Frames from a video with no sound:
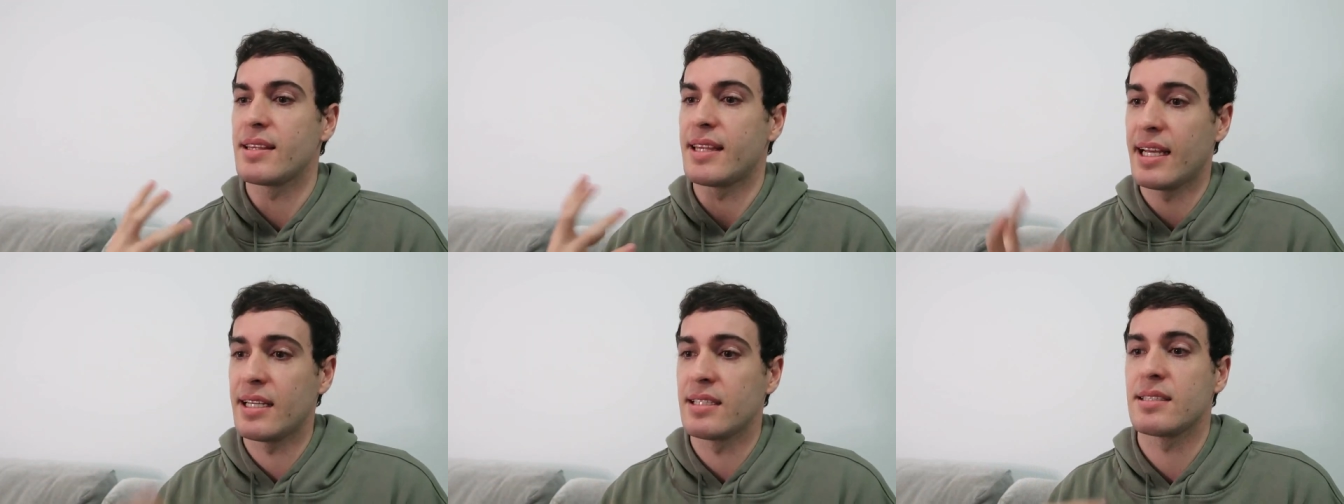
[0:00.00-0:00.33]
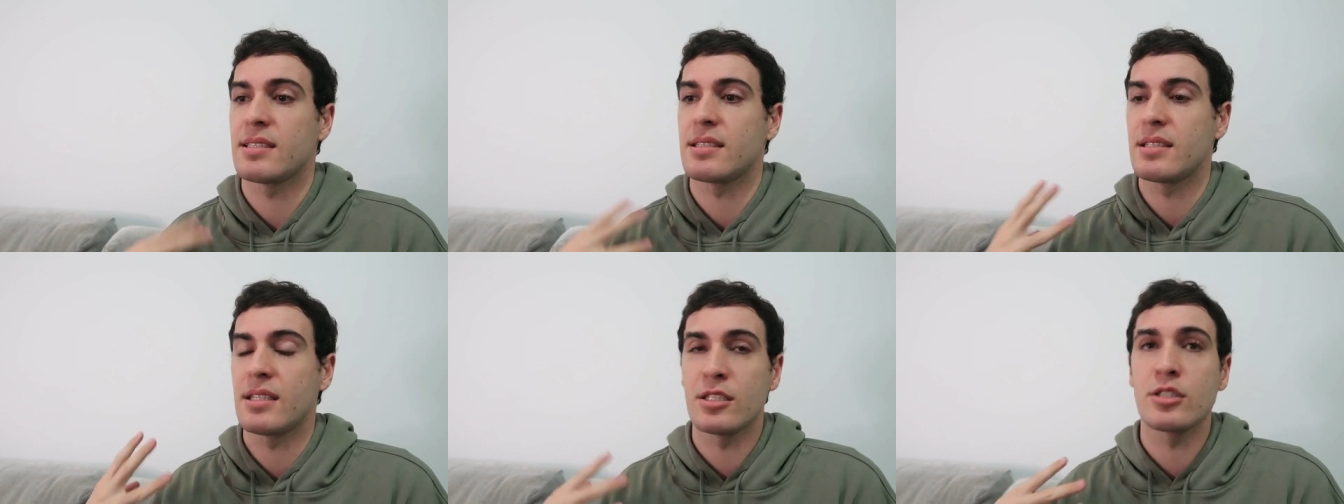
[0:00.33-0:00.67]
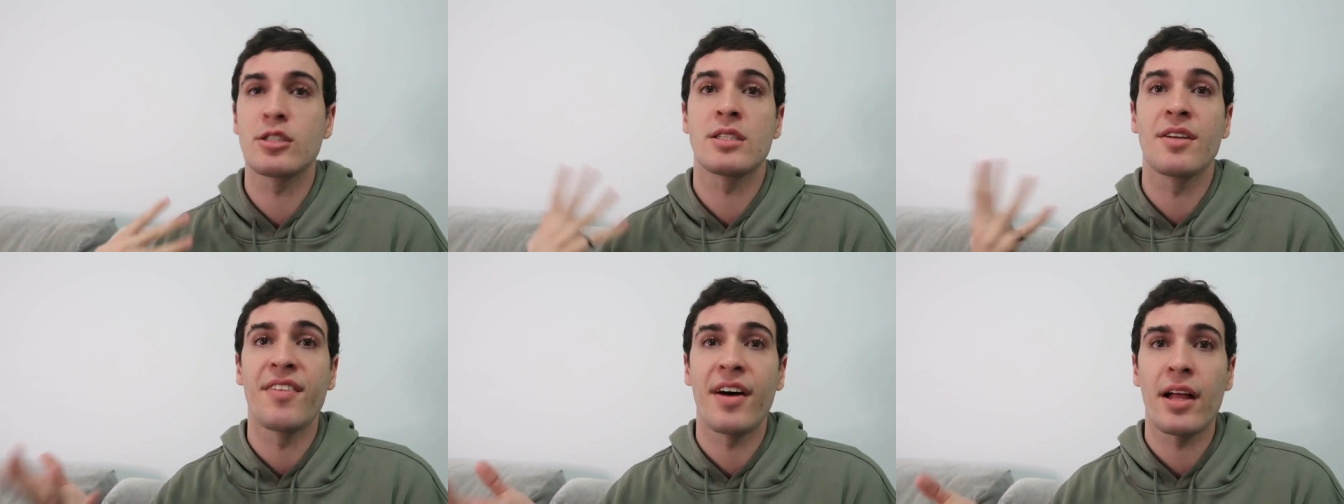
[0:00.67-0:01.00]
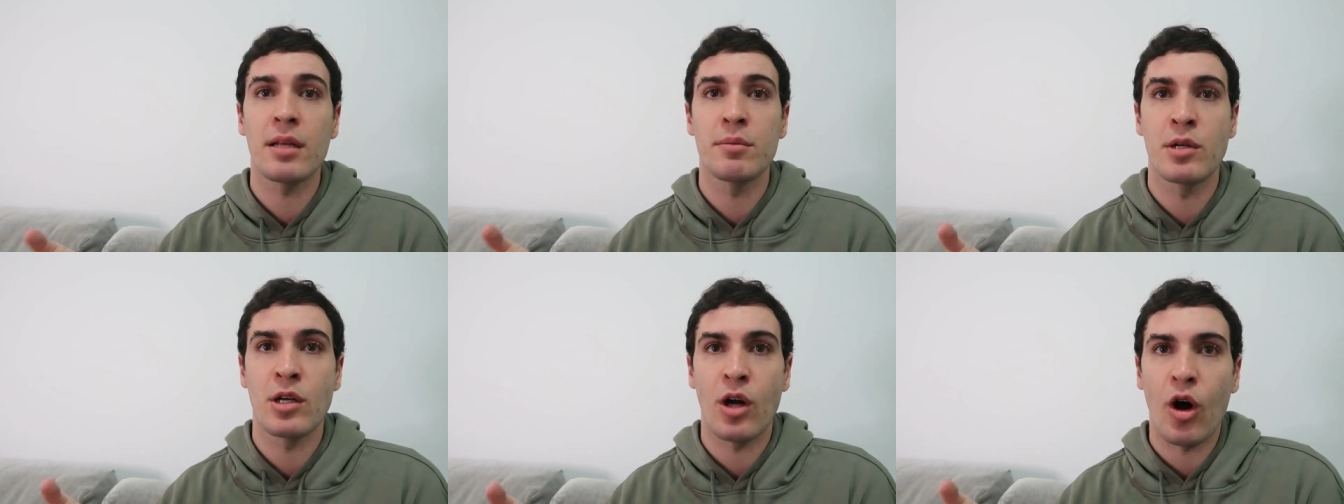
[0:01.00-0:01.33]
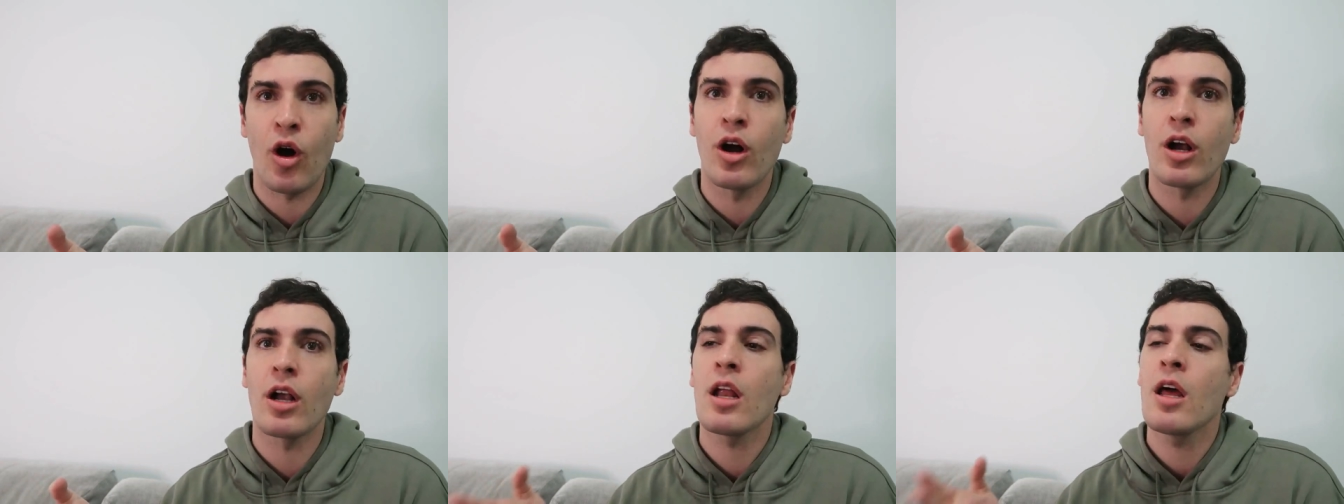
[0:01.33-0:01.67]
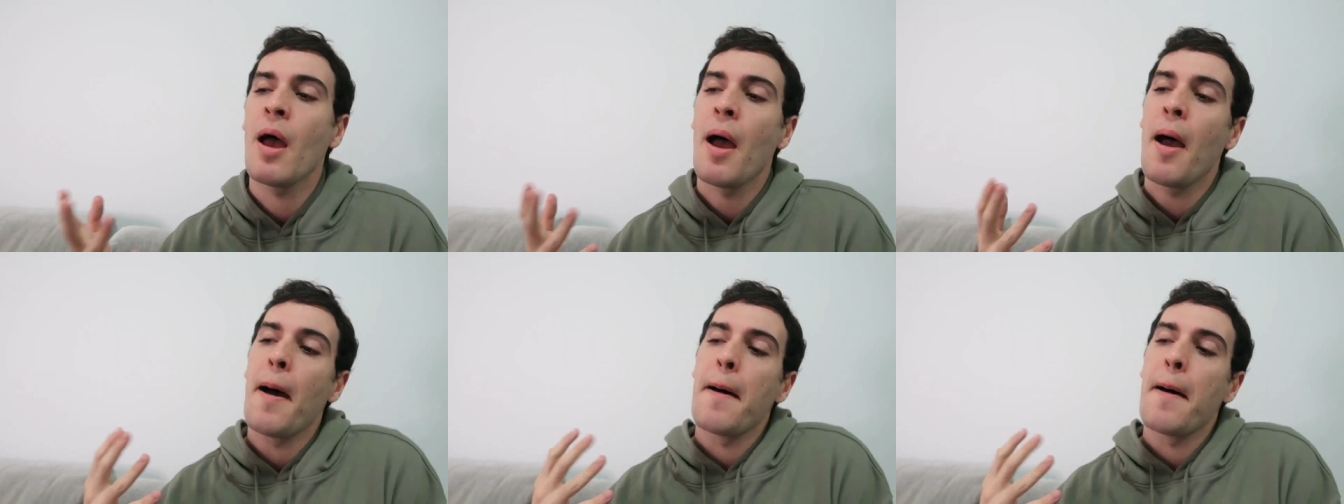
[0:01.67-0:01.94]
these this development on.